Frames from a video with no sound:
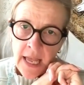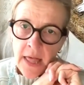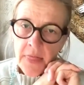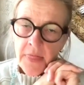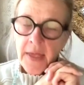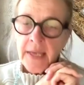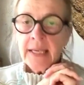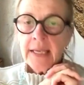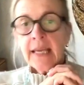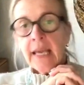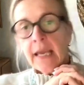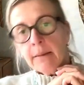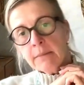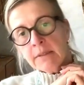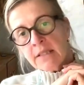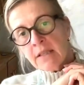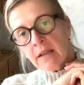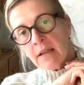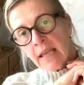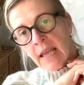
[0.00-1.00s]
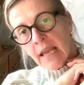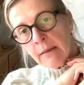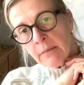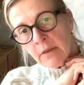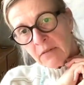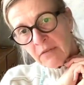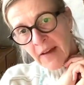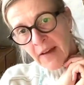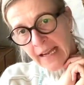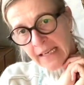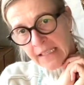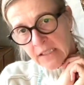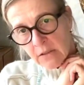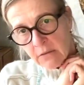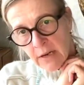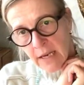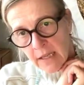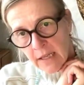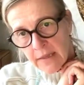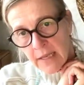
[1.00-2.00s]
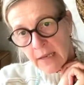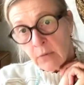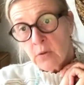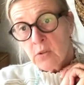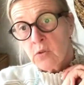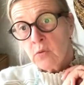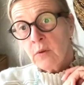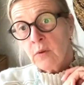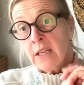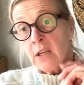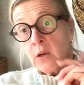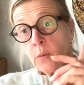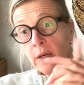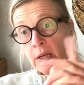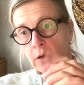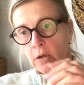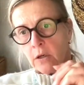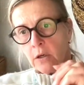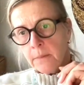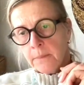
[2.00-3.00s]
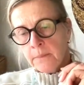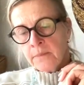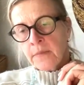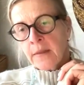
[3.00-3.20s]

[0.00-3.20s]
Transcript: Then came the fax, right? That was already quicker.